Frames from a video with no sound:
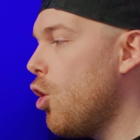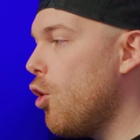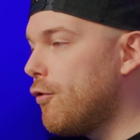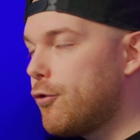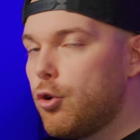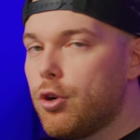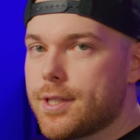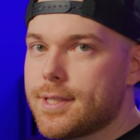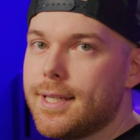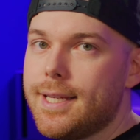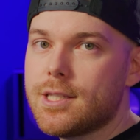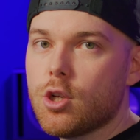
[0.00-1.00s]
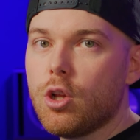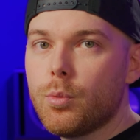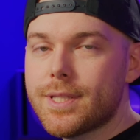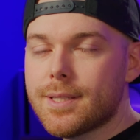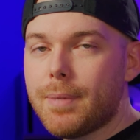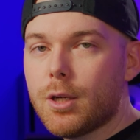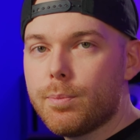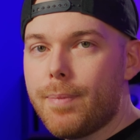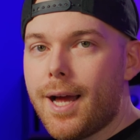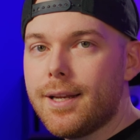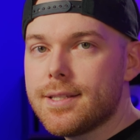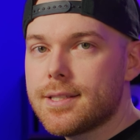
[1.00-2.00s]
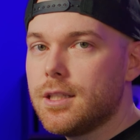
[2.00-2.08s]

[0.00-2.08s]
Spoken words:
Of course, it's always about balance.